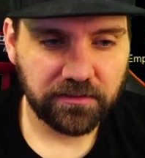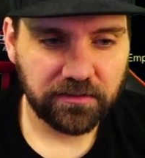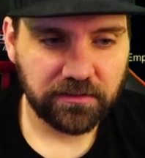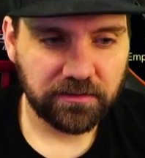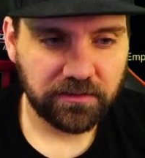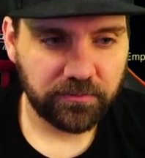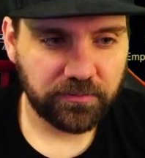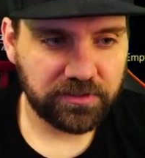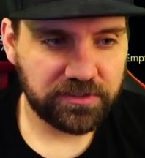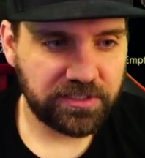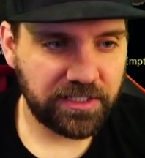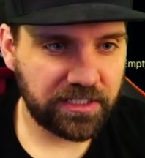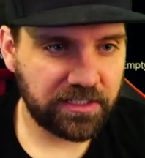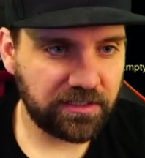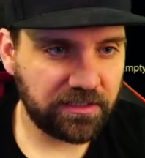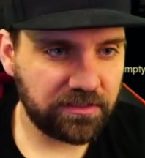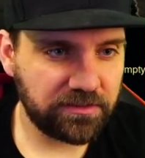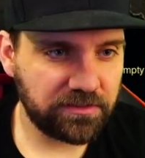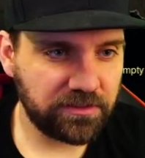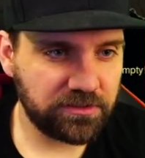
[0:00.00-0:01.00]
I'm going to take
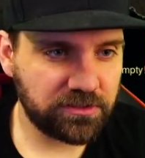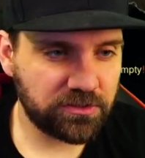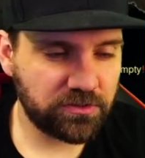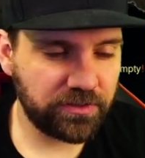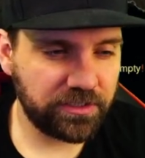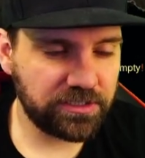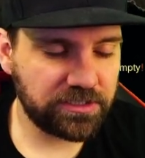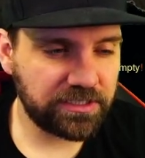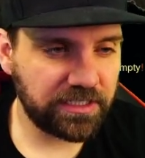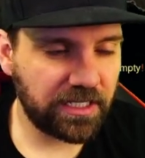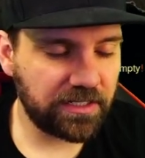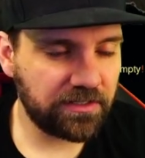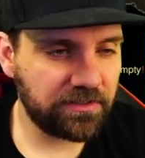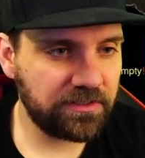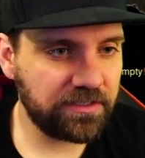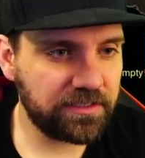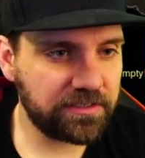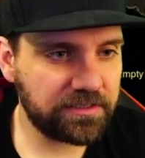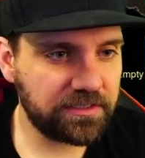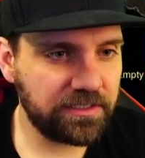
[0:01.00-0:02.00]
a screenshot of
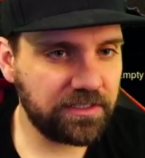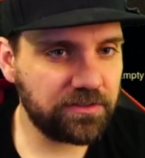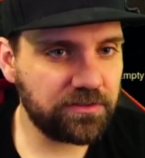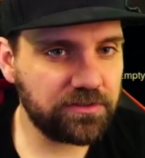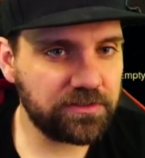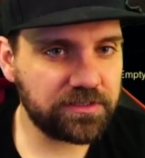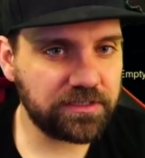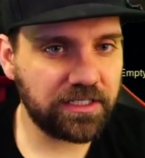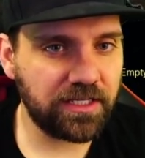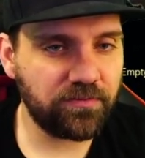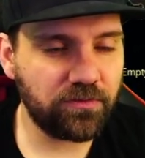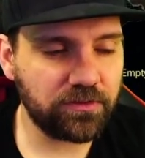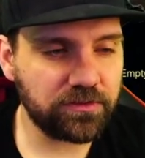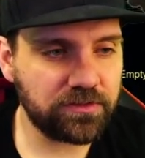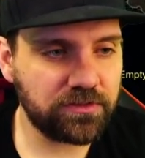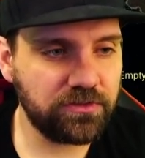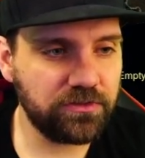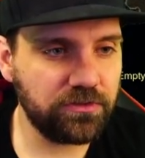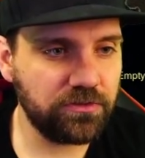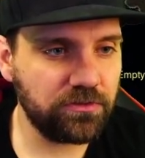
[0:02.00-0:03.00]
this. Here is level
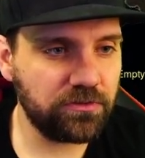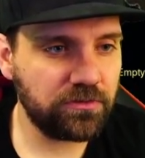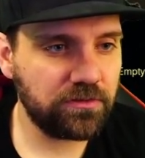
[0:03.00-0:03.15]
2.